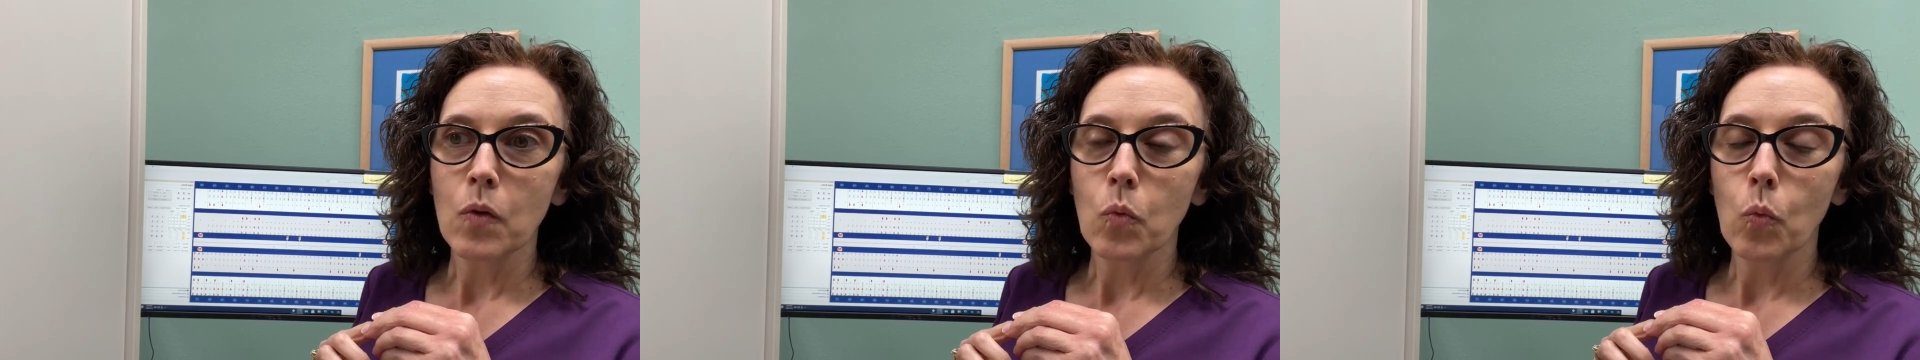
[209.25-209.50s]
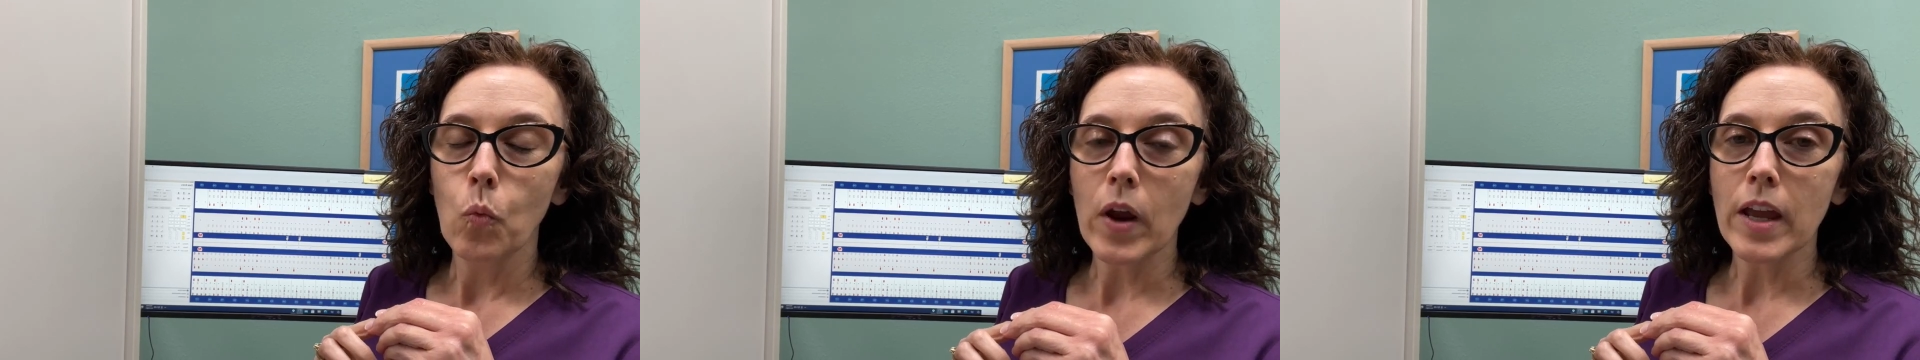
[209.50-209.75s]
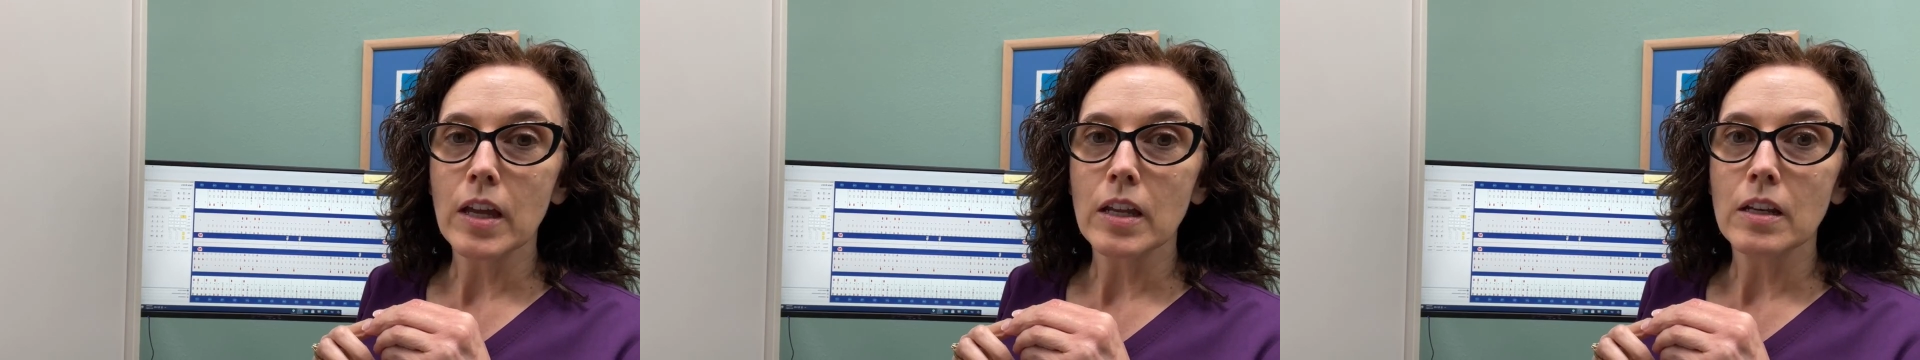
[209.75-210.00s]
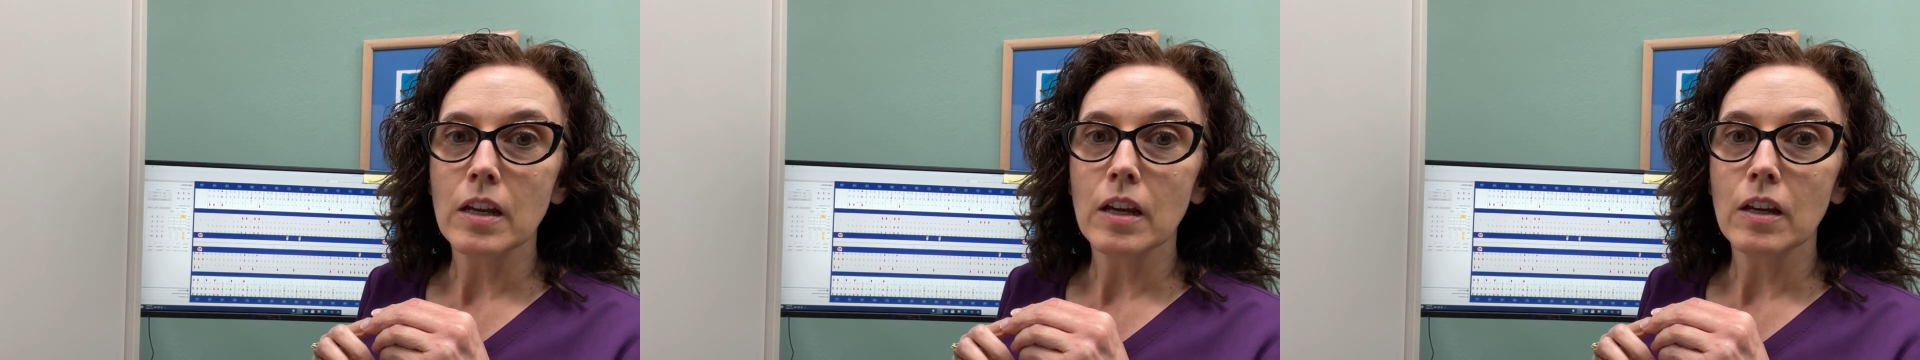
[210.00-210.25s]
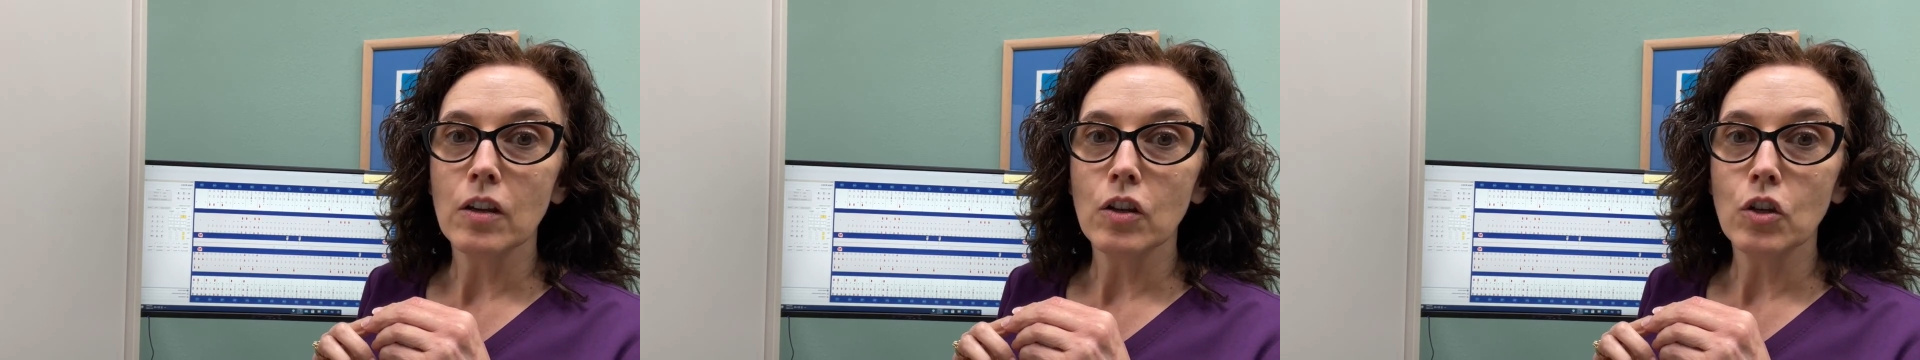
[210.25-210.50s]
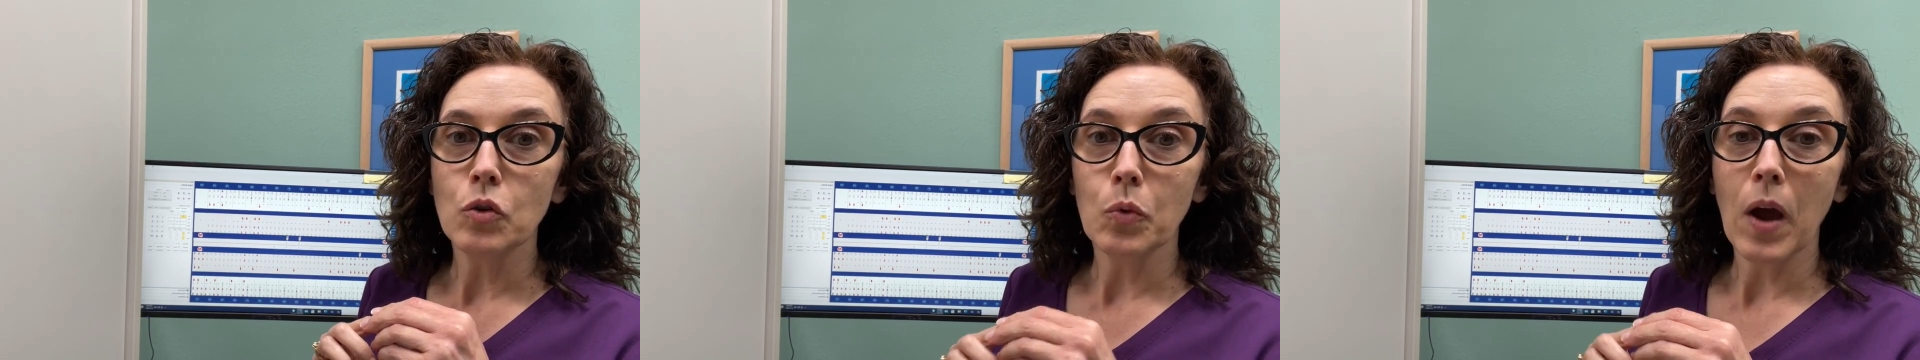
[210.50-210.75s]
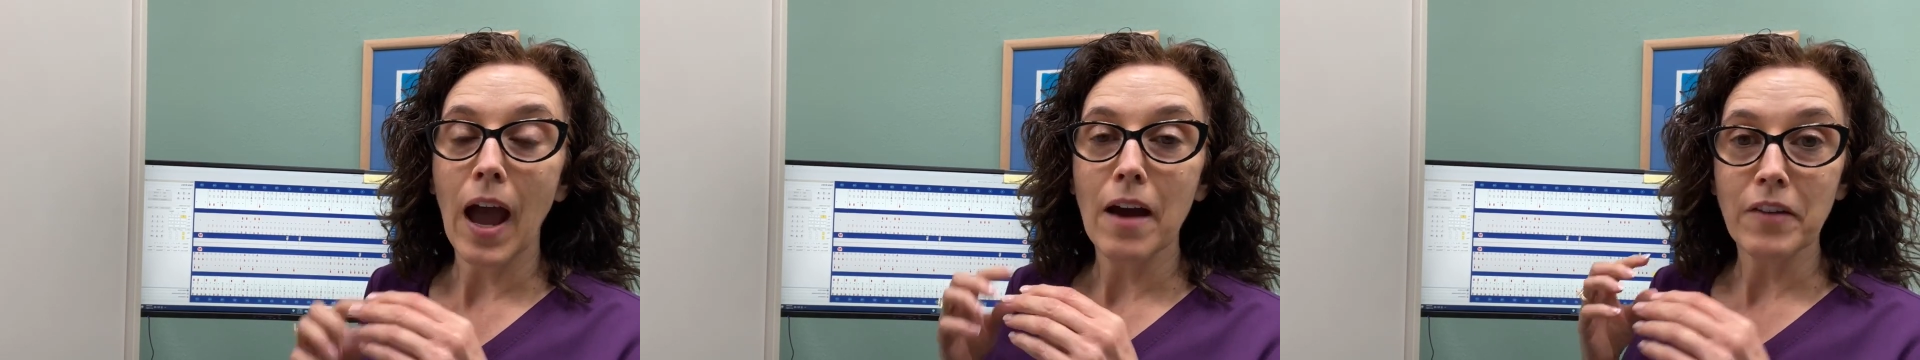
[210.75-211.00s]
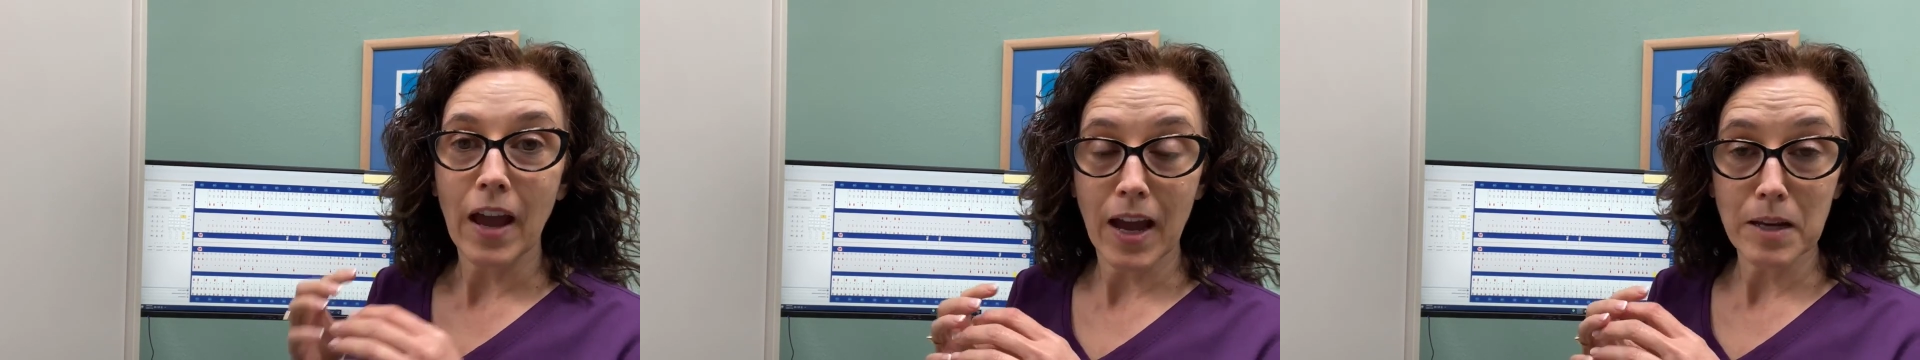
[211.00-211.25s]
When you have
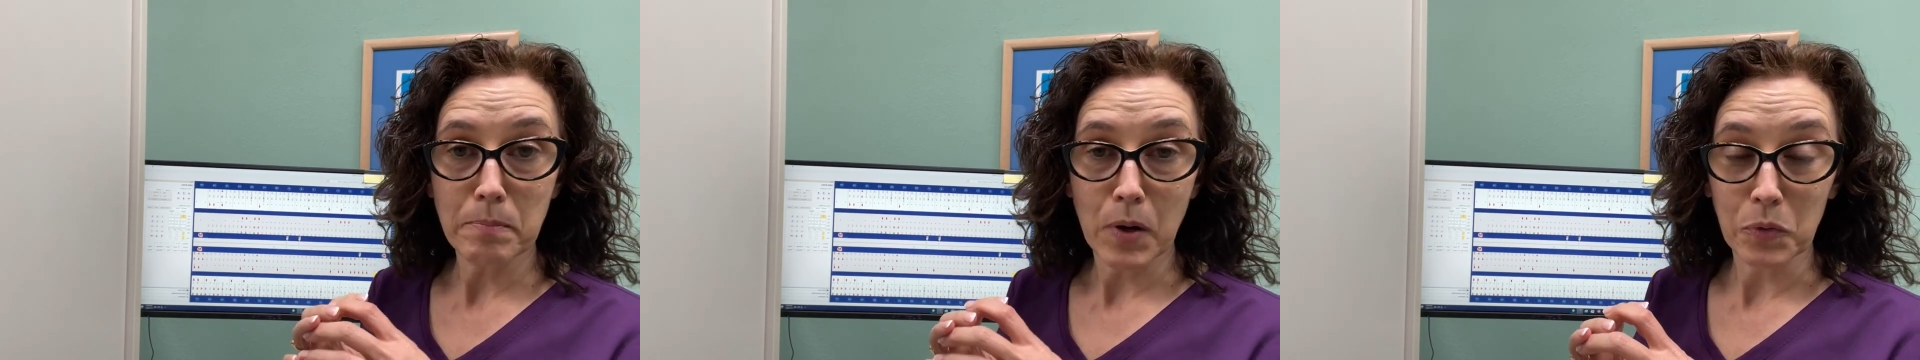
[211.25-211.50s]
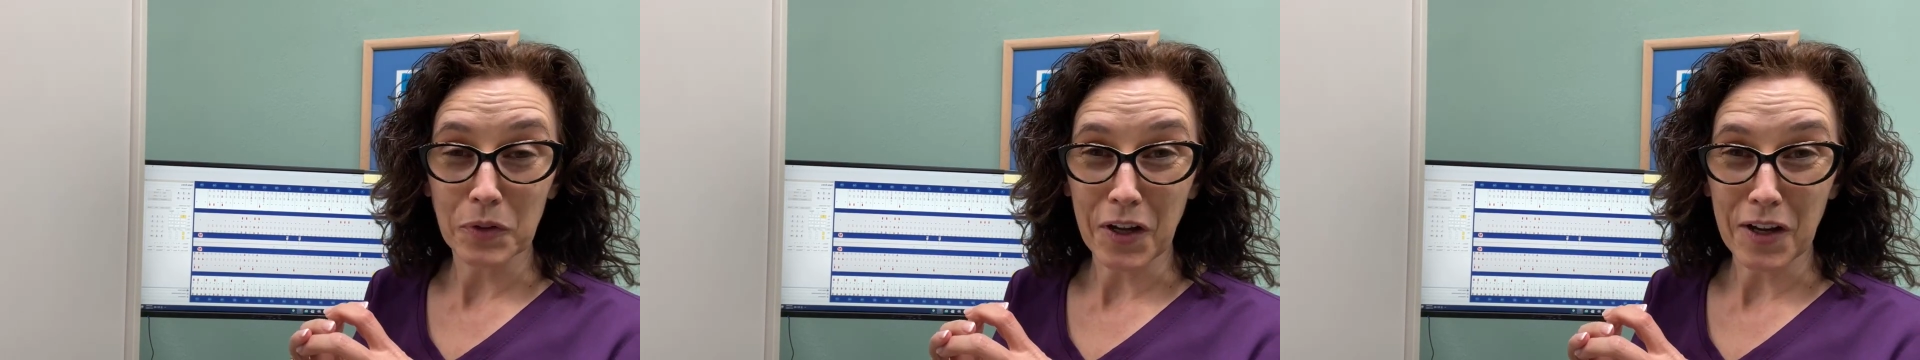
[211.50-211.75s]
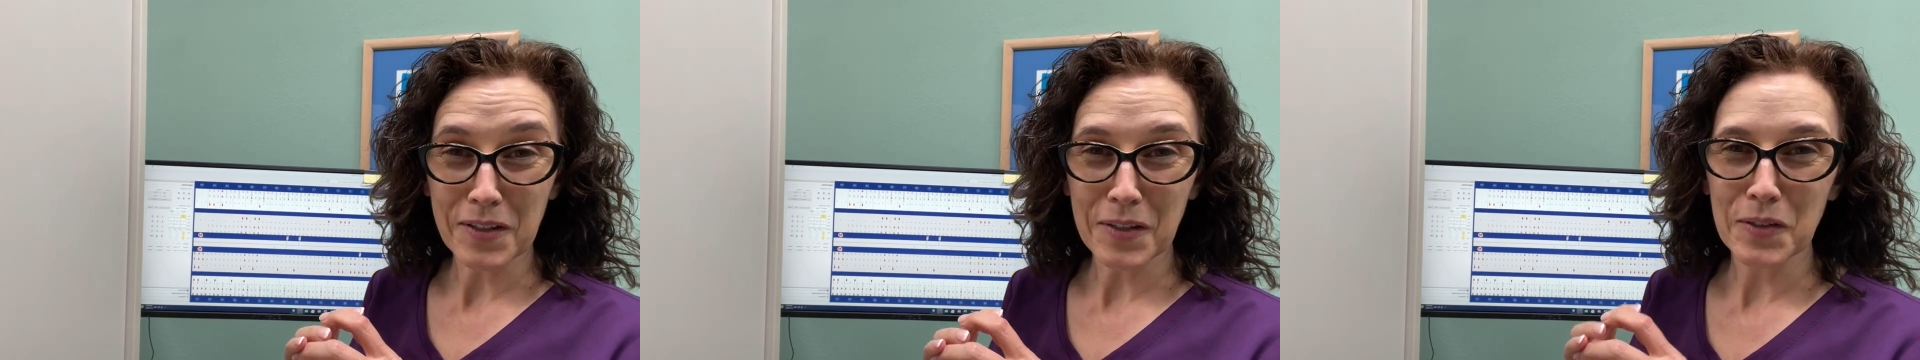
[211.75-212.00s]
had bone loss,